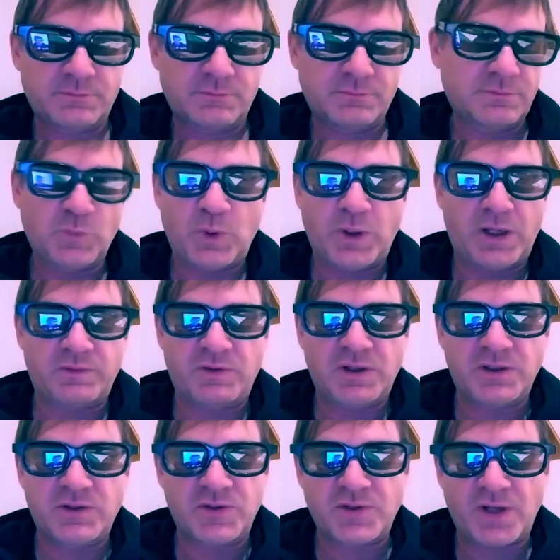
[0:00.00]
whatever,"
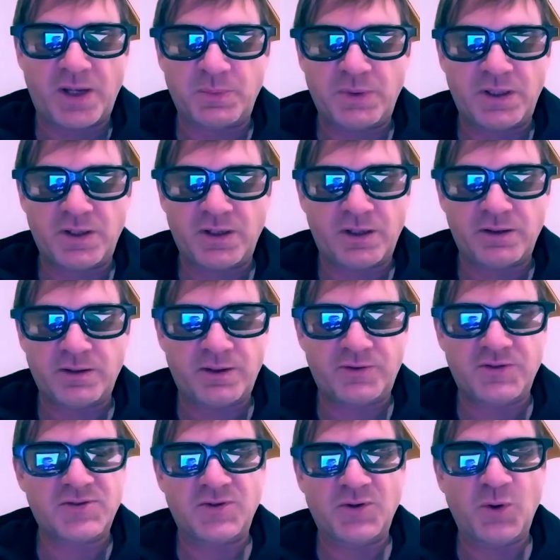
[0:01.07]
he'd just tell me, and I
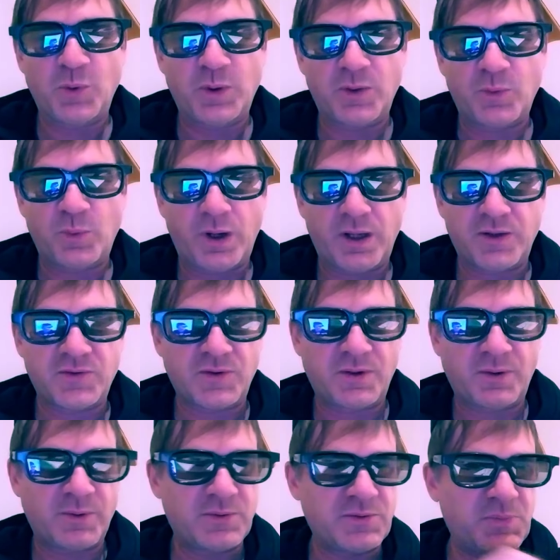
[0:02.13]
just knew what it was. And it
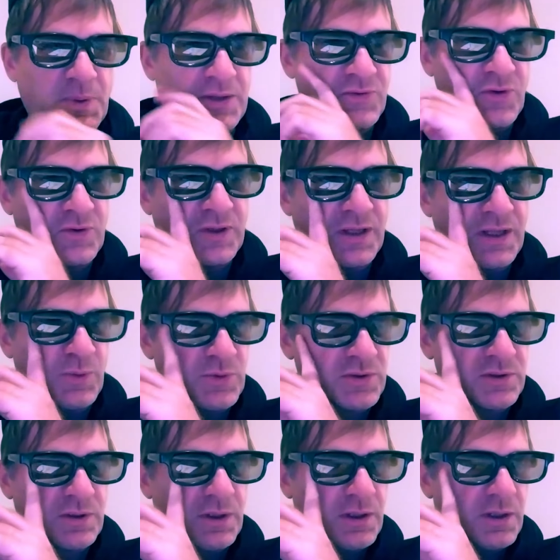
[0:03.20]
was basically, it
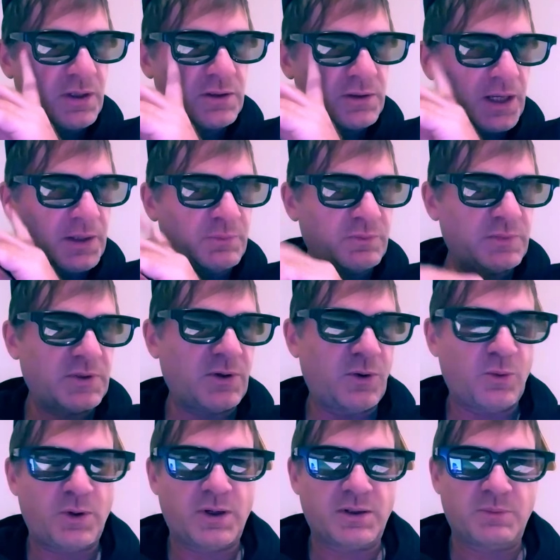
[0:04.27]
was time to
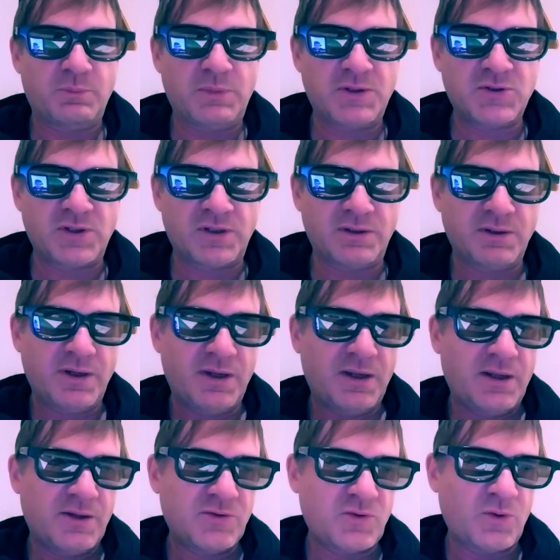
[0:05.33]
go on a mission.
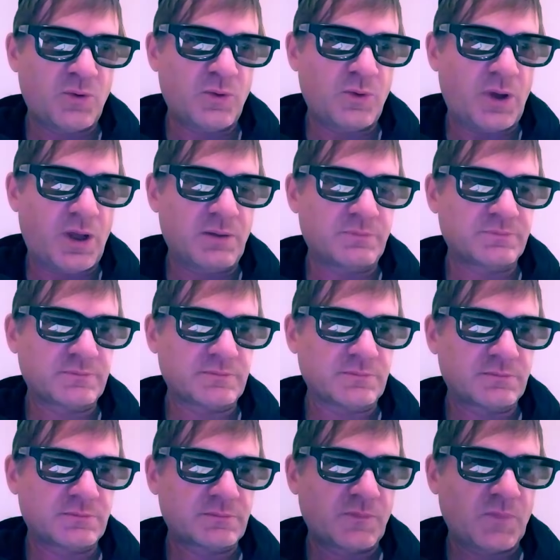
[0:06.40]
So
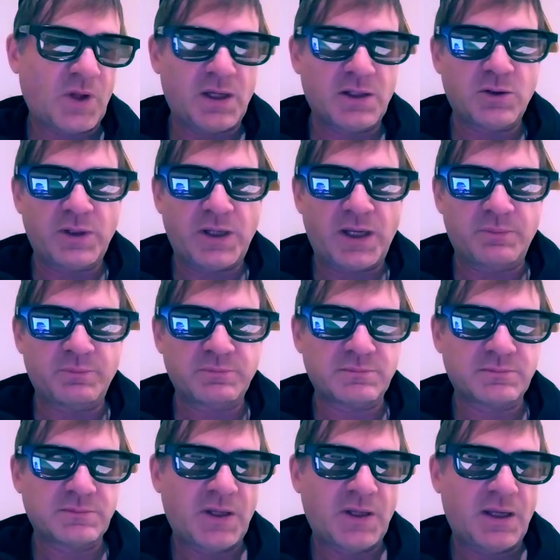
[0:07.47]
I'd go get him,
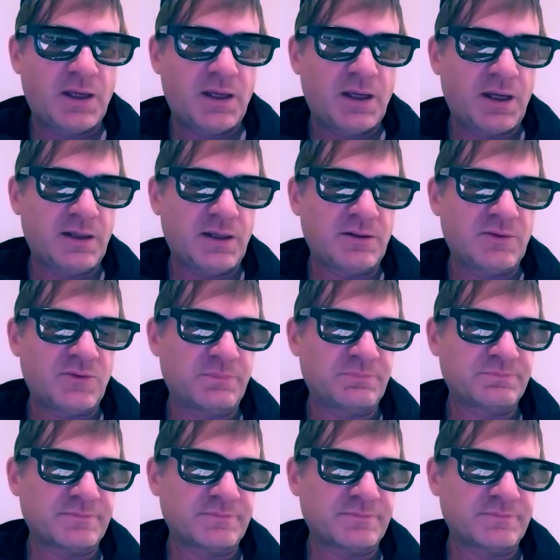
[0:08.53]
and